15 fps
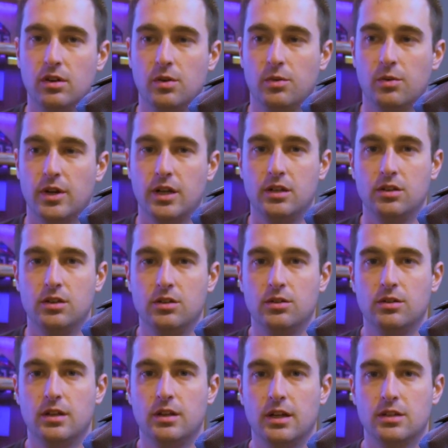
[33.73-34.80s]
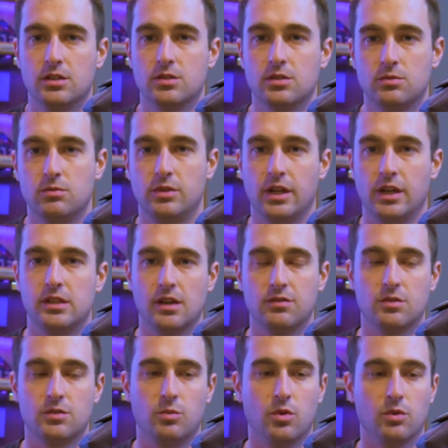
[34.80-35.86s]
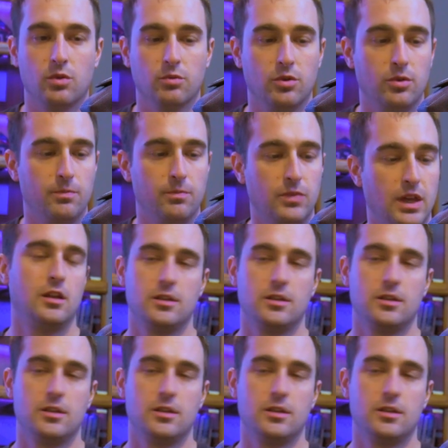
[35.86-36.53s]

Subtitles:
what I do. I just would like to have some more room.